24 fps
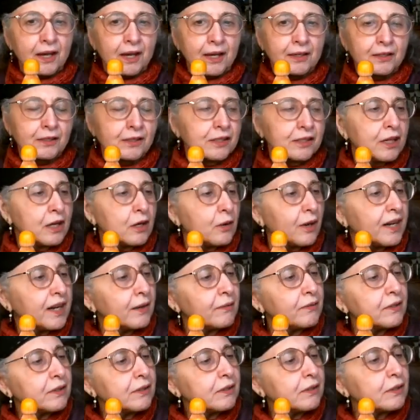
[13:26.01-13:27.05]
And so I
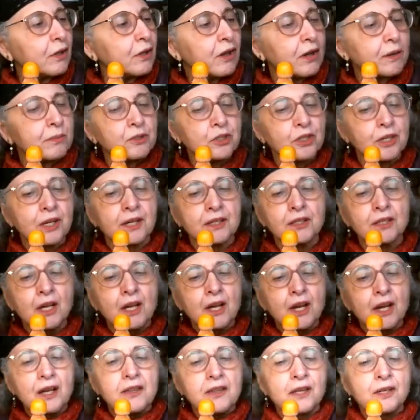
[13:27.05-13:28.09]
have this object
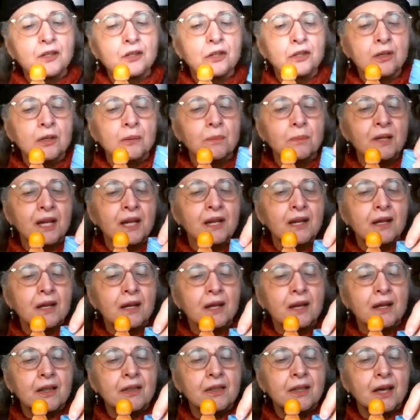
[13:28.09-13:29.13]
that could be
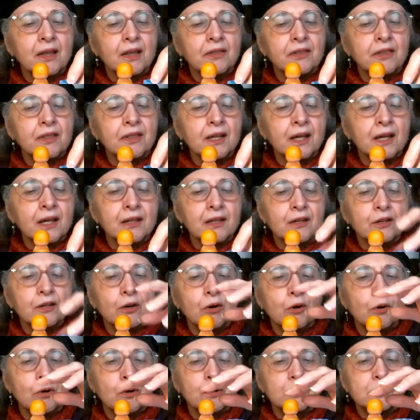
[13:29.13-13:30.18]
that thing that
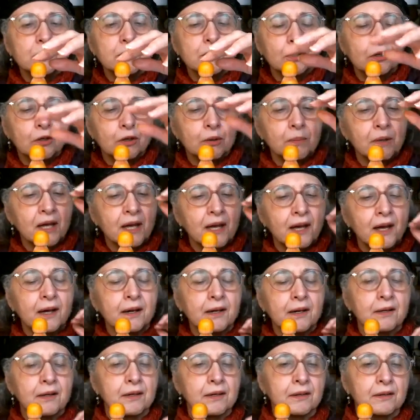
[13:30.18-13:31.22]
holds her
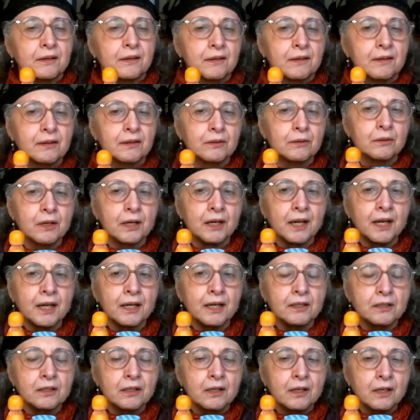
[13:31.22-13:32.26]
back,
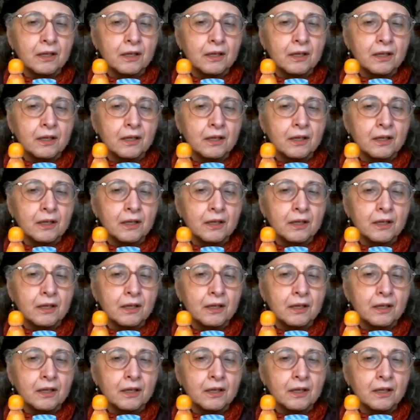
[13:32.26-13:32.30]
right?